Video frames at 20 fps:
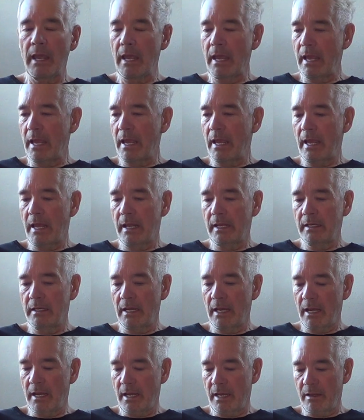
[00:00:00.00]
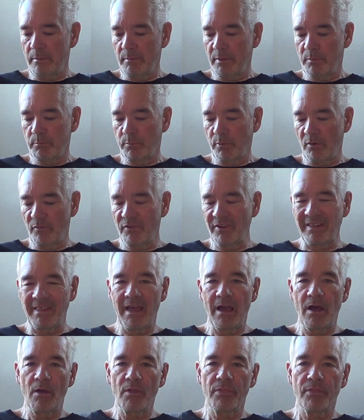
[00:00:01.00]
and I am in perfect
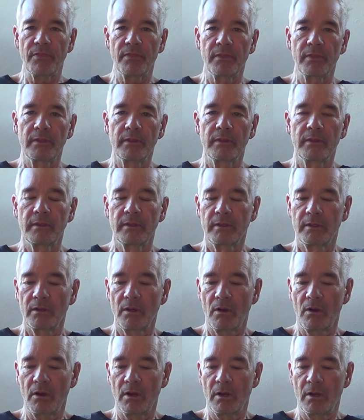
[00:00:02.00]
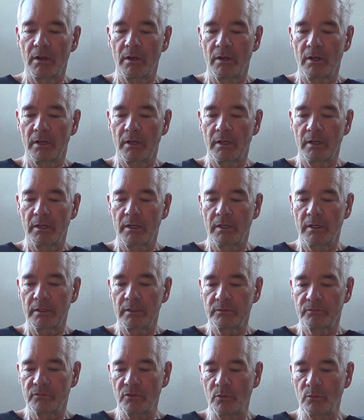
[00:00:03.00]
health.
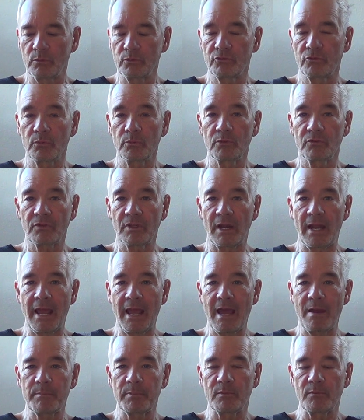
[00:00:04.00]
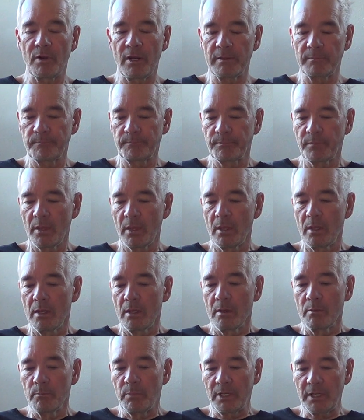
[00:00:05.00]
Uh, so we'll see what's going to happen, right?
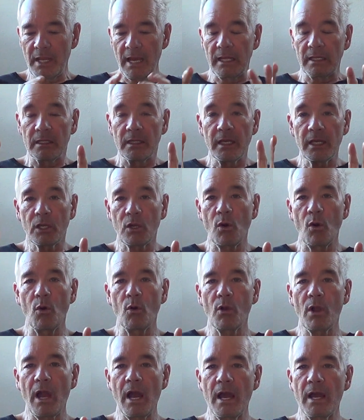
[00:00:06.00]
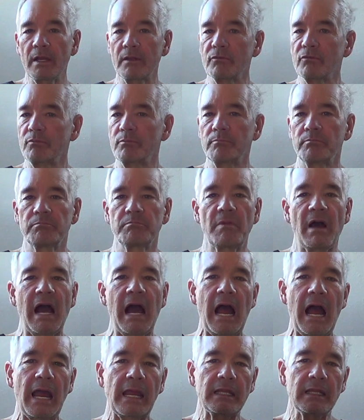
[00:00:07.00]
But yeah, Le Col, guys,
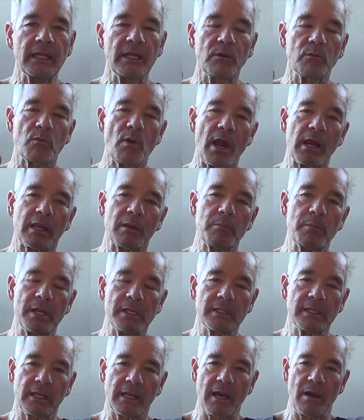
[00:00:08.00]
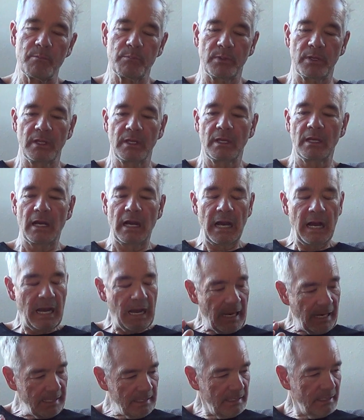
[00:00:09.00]
highly recommend the company.
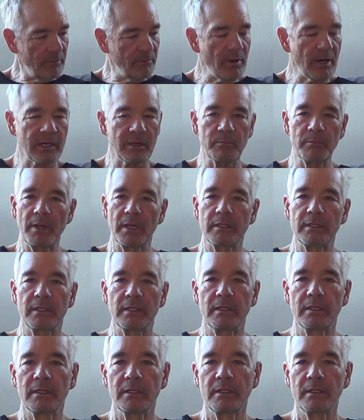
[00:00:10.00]
Highly recommended.